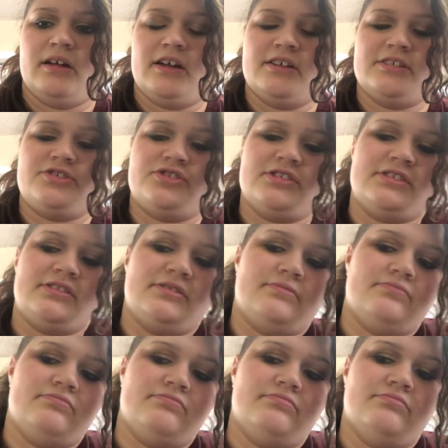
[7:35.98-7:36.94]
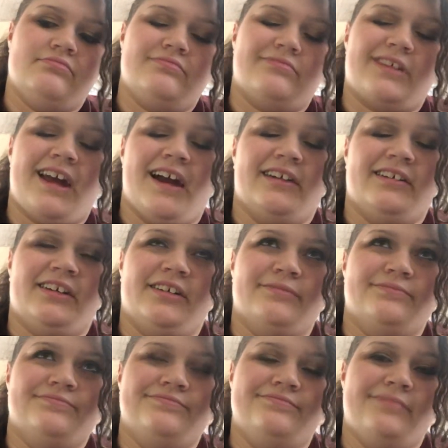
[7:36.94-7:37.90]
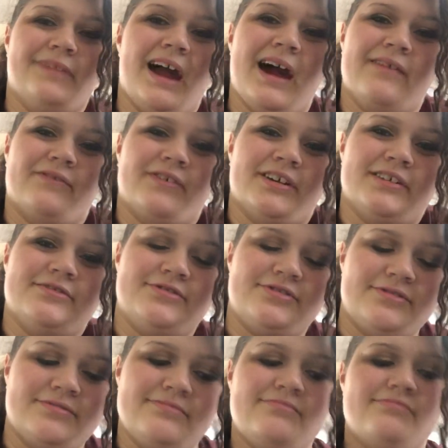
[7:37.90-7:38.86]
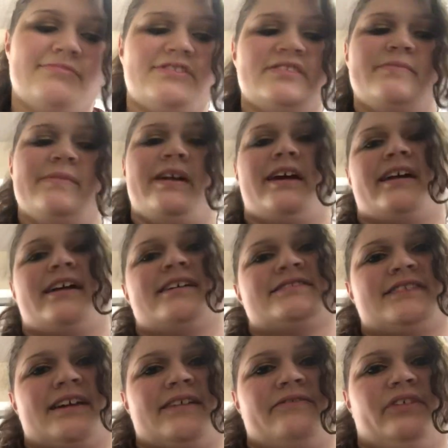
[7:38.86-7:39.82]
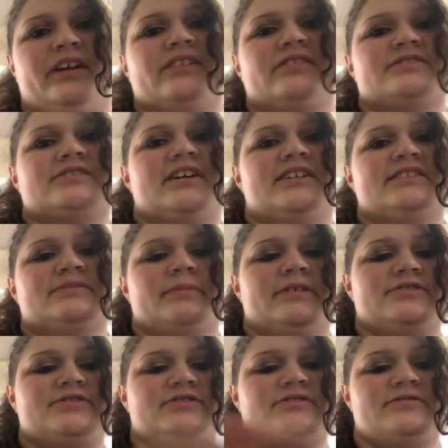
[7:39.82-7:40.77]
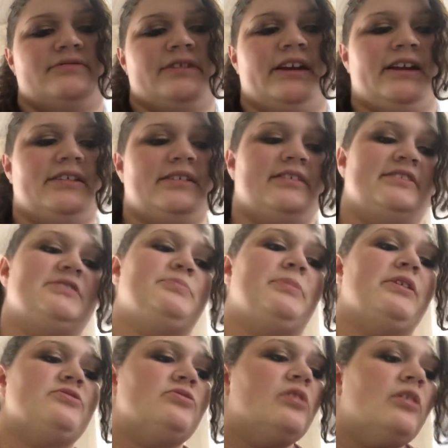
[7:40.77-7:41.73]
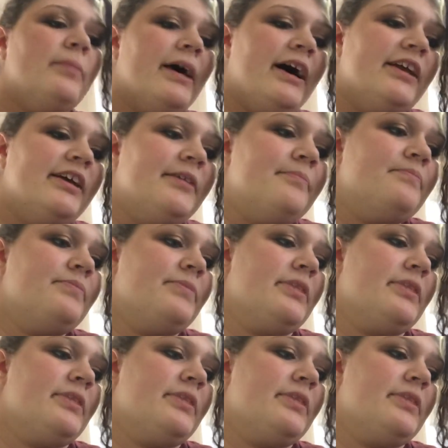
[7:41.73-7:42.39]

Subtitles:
It's just kind of average to me, I guess. I feel like there's not as much anything special about it.